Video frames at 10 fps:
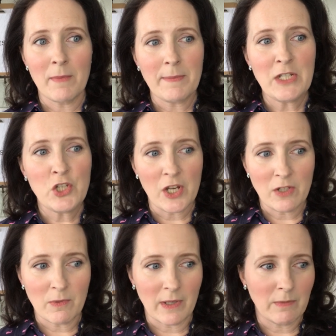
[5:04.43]
maybe
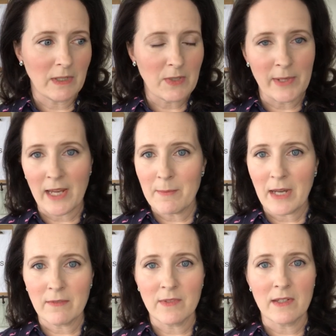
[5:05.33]
January once we come
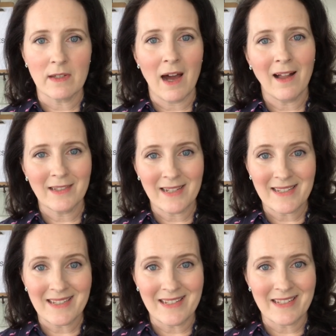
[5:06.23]
out of the holiday
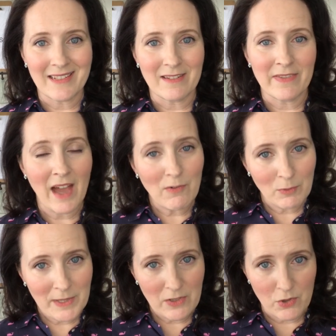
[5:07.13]
season. That
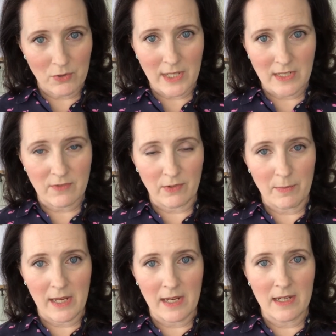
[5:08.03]
will be the true test for
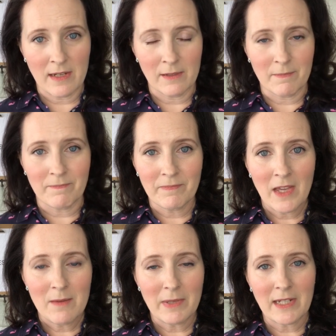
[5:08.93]
me,
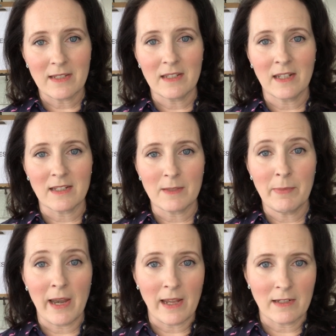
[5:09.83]
because it gets
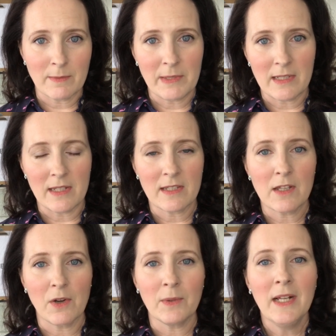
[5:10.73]
bananas busy.
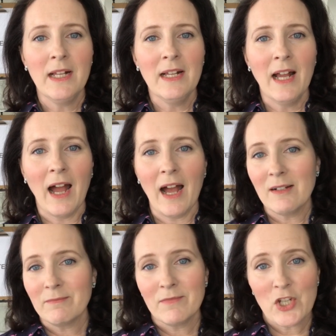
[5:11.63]
So
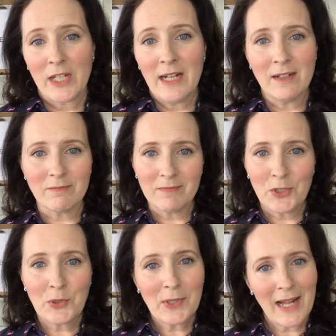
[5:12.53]
check it out,
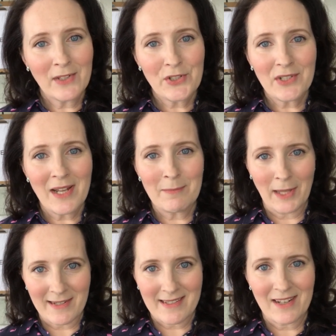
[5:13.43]
Google Calendar and
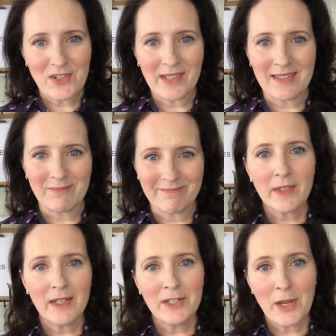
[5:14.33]
block scheduling.
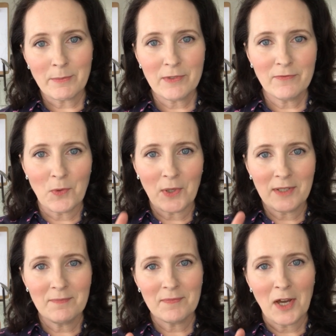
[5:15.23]
Number
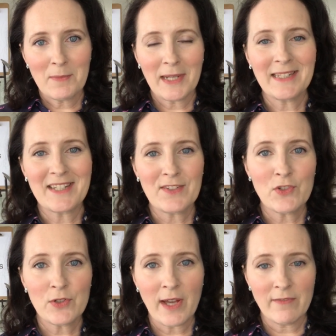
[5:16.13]
4 on my list of
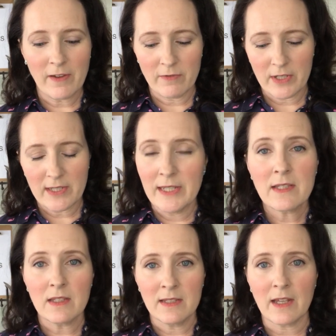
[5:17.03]
July favorites,
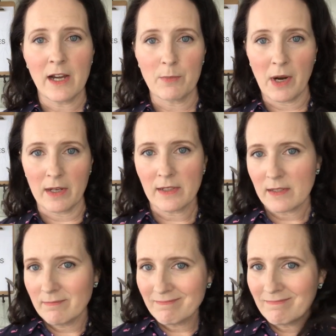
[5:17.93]
it's a hair product.